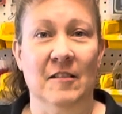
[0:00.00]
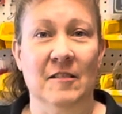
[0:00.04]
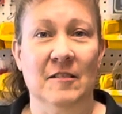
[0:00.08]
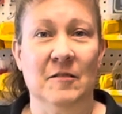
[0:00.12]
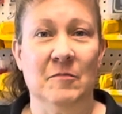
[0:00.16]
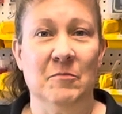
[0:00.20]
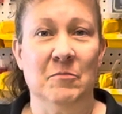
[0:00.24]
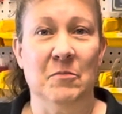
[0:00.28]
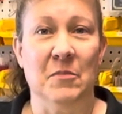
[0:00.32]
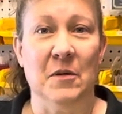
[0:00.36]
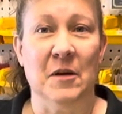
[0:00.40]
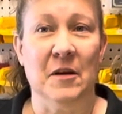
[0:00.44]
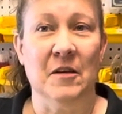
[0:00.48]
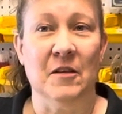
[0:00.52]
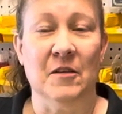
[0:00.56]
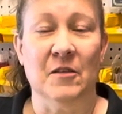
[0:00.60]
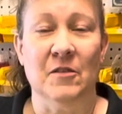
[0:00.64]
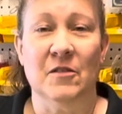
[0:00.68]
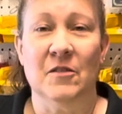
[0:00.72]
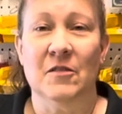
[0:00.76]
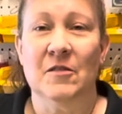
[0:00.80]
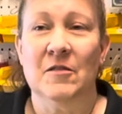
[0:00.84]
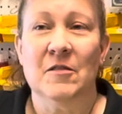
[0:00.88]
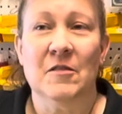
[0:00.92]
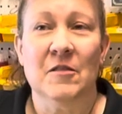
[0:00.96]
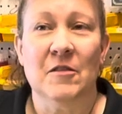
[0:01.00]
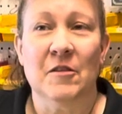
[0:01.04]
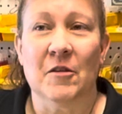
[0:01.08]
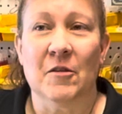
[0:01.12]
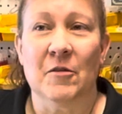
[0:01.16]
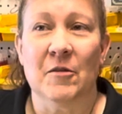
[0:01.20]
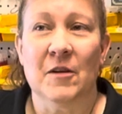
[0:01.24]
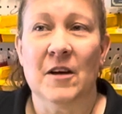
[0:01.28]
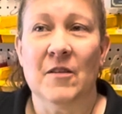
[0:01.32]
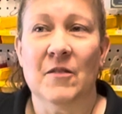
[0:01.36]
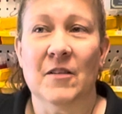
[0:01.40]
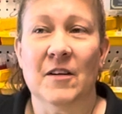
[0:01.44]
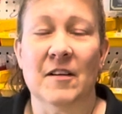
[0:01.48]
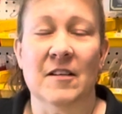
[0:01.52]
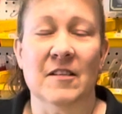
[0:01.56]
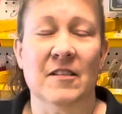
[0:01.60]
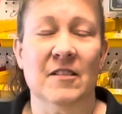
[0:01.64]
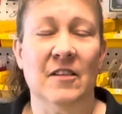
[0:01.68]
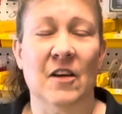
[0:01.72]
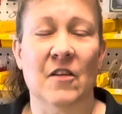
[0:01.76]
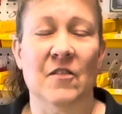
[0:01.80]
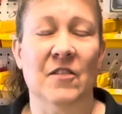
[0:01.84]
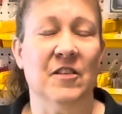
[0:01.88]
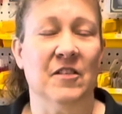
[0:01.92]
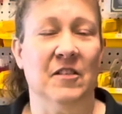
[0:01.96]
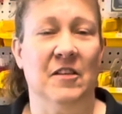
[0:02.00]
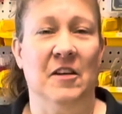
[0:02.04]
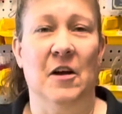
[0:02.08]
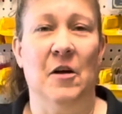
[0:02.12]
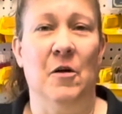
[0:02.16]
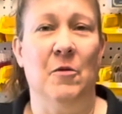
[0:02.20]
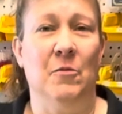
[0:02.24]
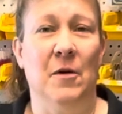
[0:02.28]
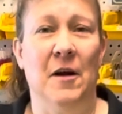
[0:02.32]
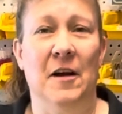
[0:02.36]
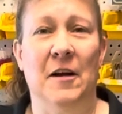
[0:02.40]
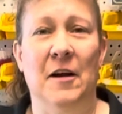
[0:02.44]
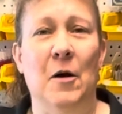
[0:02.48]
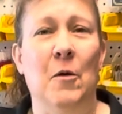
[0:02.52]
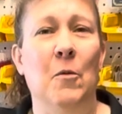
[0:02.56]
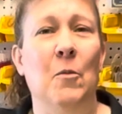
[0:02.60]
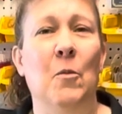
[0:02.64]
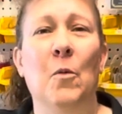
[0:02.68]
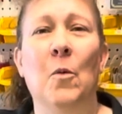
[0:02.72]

Mm-hmm. Because, you know, even in a savings account right now,